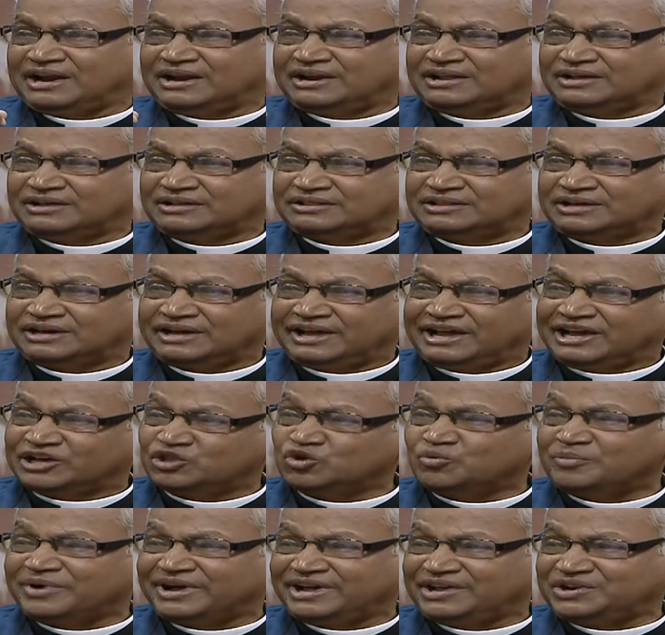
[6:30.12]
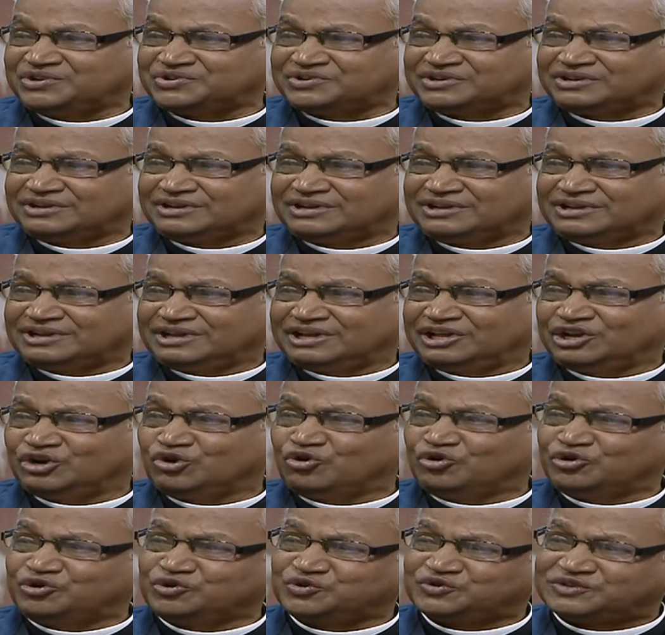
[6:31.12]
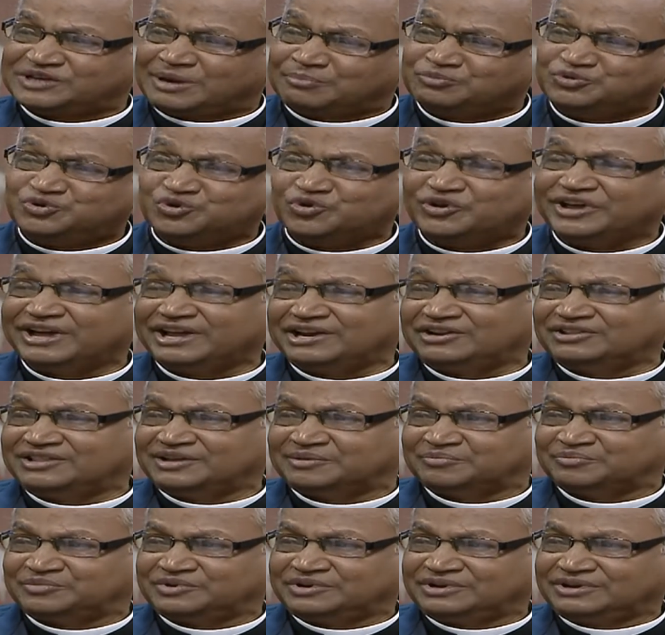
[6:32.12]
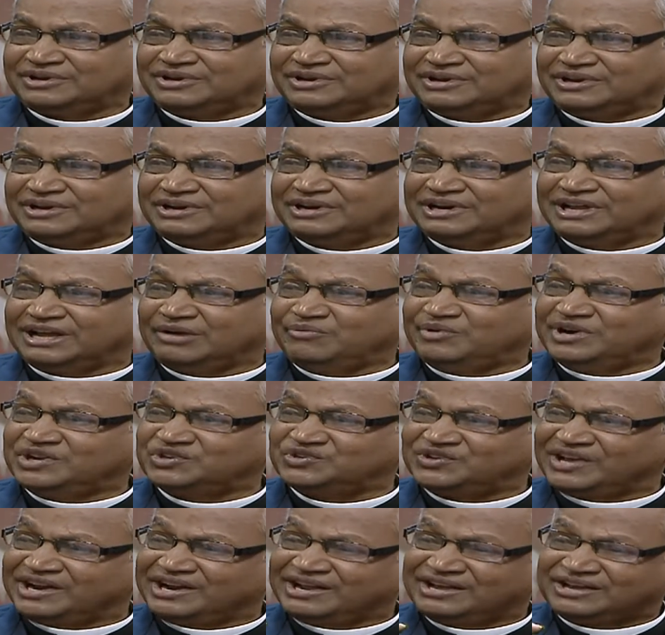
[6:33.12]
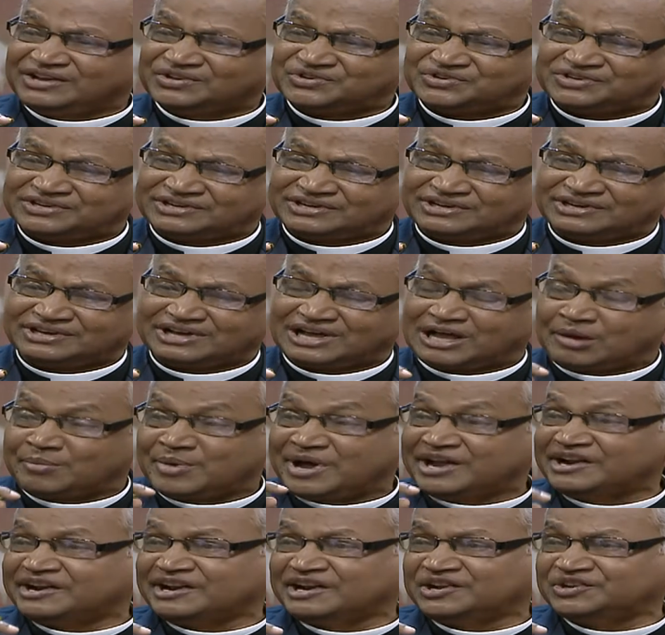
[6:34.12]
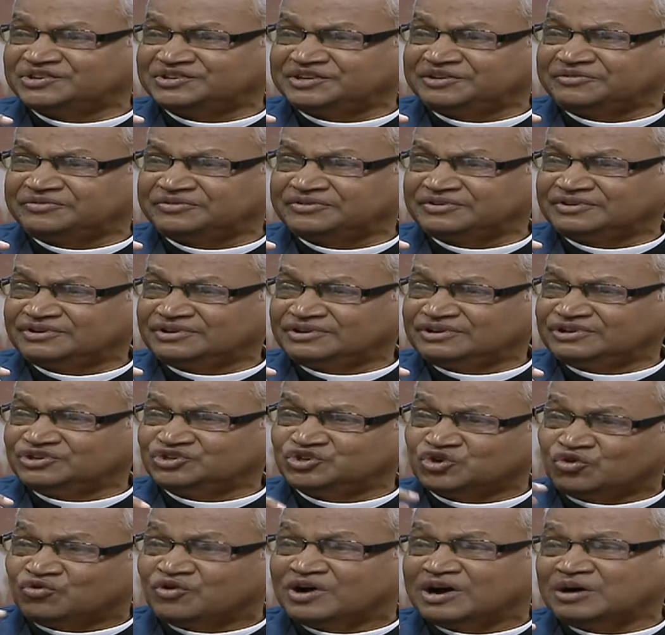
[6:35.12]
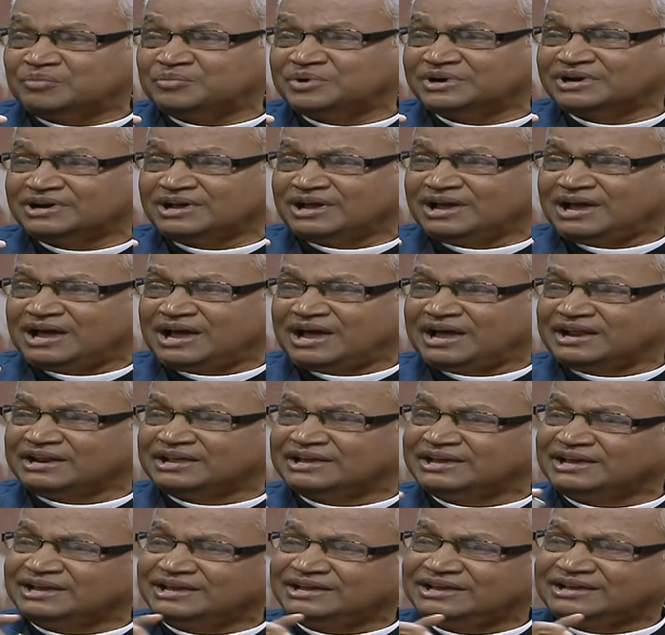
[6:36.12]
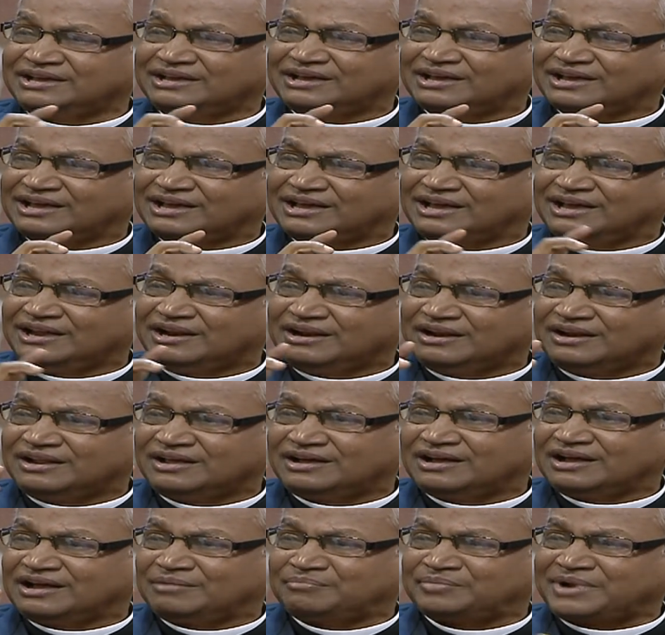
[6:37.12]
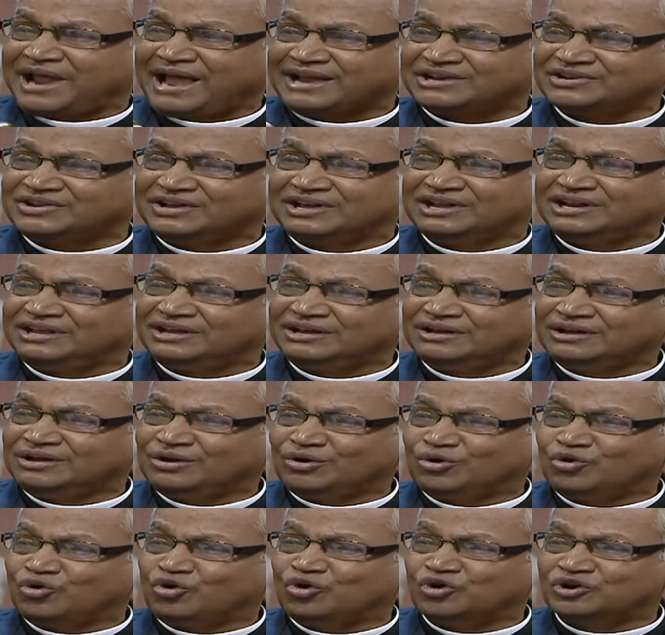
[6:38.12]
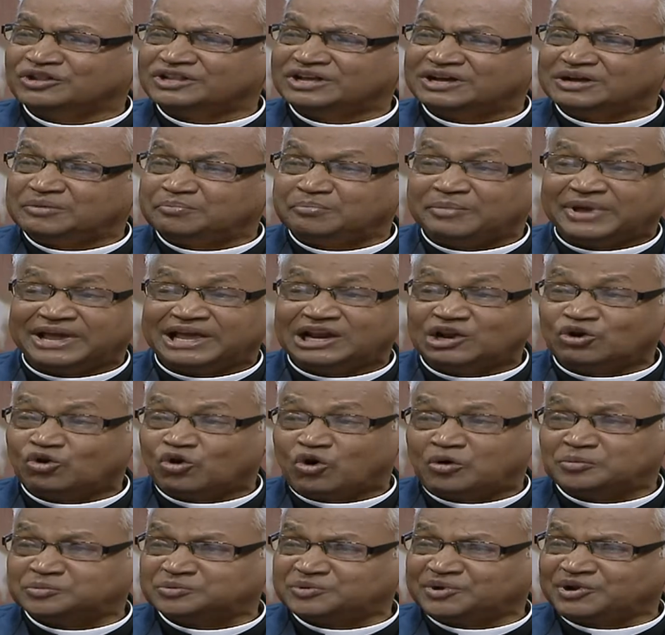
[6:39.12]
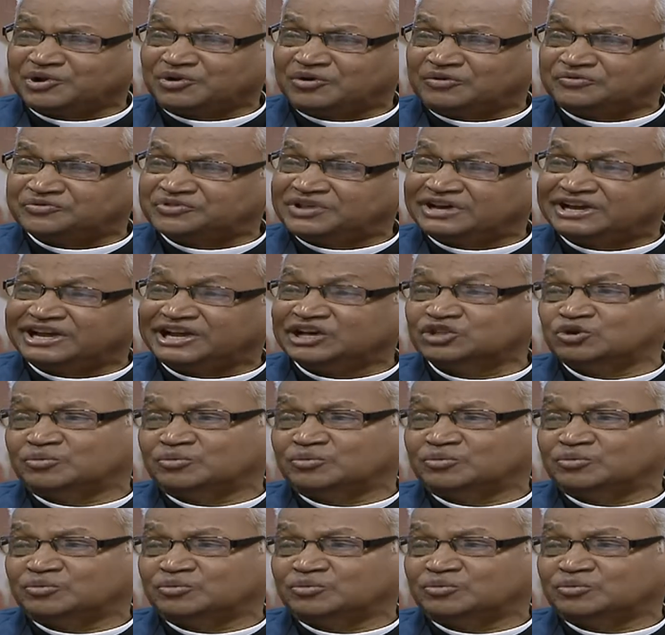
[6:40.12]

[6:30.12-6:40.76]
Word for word: And uh, the Edomites, in order to subjugate them, David sent his command in chief Joab, and he killed practically all the male offspring of the